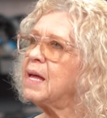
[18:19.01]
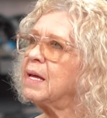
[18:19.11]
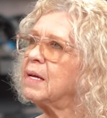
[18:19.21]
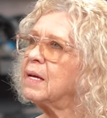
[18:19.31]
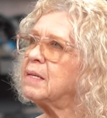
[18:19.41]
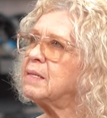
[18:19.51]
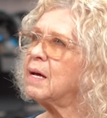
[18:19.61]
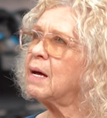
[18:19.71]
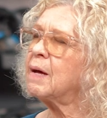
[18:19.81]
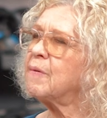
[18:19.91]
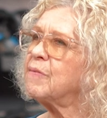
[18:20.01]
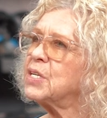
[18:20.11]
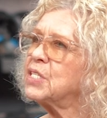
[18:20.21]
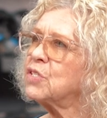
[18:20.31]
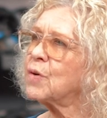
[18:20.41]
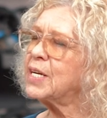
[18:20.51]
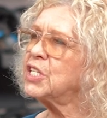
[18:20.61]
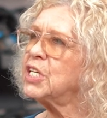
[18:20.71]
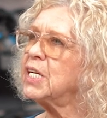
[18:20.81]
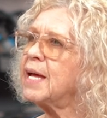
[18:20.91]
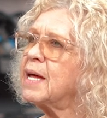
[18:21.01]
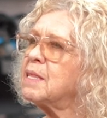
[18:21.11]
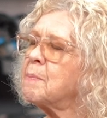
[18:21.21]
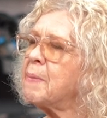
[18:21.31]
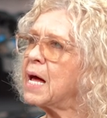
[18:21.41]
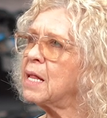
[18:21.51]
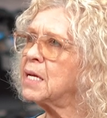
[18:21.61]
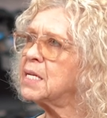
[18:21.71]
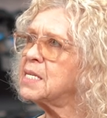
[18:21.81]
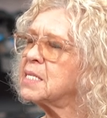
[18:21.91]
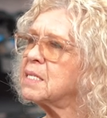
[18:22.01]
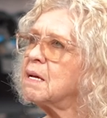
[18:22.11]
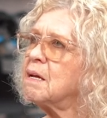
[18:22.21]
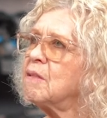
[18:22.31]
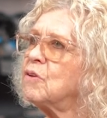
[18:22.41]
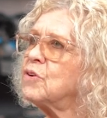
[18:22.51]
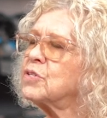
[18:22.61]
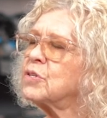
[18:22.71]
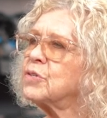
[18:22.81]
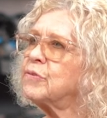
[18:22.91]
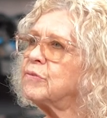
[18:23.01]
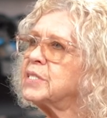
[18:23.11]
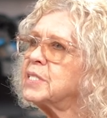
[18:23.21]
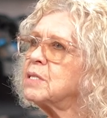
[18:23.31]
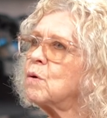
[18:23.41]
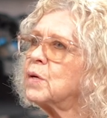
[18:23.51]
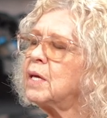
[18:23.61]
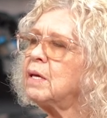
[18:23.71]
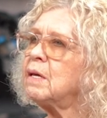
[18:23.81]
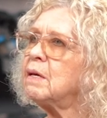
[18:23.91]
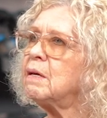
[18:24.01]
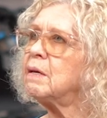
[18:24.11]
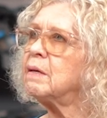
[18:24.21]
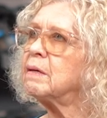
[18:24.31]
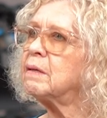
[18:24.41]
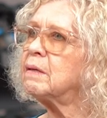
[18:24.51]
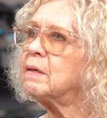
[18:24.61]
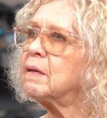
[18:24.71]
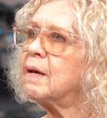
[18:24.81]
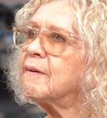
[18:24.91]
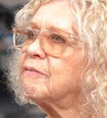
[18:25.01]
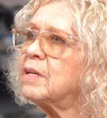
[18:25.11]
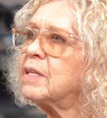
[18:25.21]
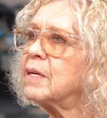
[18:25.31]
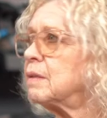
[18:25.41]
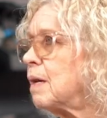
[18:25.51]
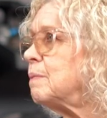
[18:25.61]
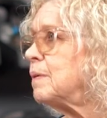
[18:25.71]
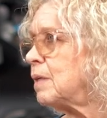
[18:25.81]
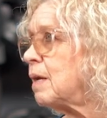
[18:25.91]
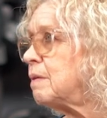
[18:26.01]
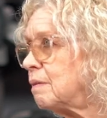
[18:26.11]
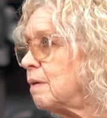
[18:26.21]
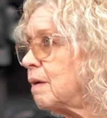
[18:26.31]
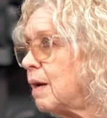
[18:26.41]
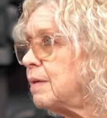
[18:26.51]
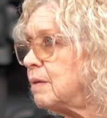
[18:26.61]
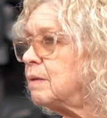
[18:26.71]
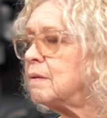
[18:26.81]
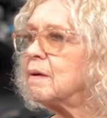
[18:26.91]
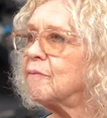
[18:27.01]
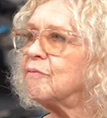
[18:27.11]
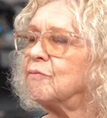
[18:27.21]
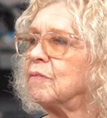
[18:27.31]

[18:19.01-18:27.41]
and uh, the stretching and the balance those are so key in everything i mean i i have